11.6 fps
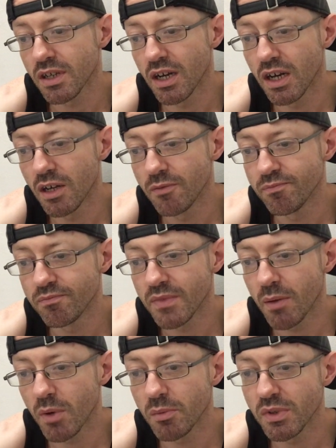Am
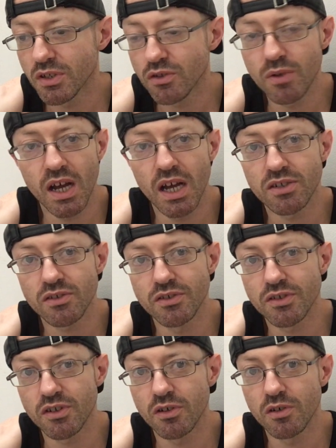I being too harsh on the
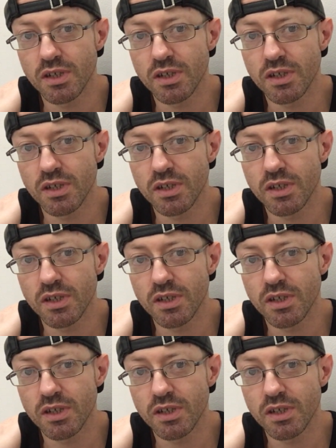show?